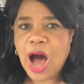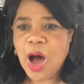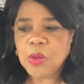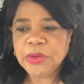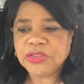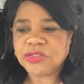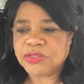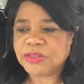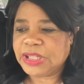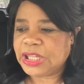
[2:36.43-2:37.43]
Always
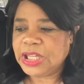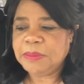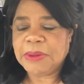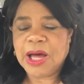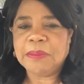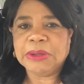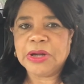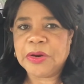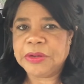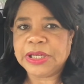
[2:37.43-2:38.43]
keep up
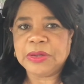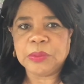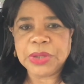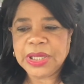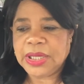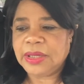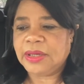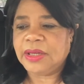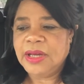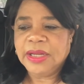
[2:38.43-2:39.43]
learning,
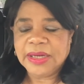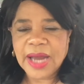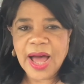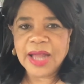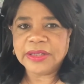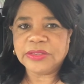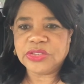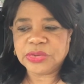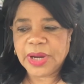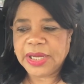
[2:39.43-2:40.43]
read,
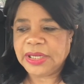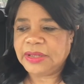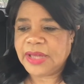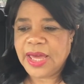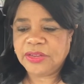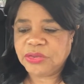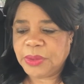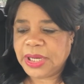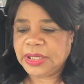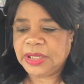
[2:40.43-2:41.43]
knowledge, training, take
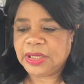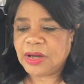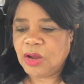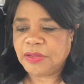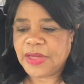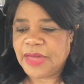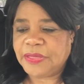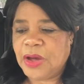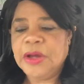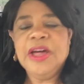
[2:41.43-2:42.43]
training and all of that.
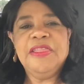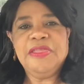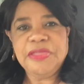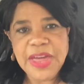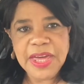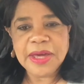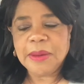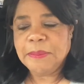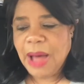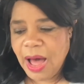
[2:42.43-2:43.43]

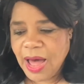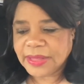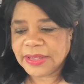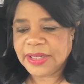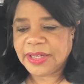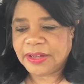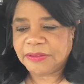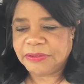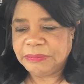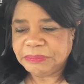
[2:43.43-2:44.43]
Think
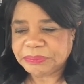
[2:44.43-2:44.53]
positive.